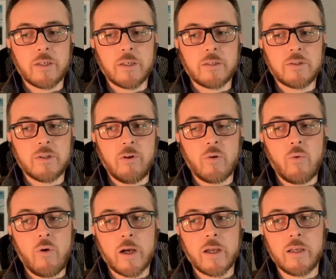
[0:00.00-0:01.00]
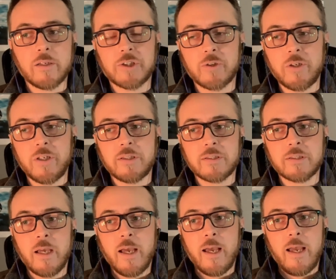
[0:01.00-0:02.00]
So if you're walking the streets
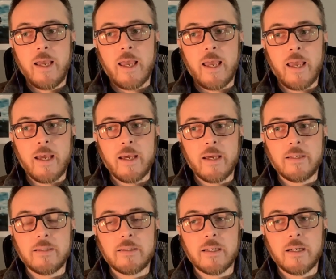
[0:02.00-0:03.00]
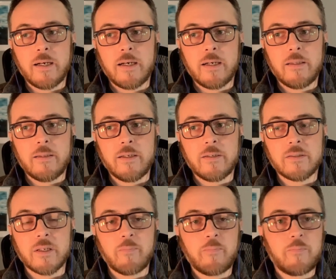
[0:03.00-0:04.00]
and uh, there's a,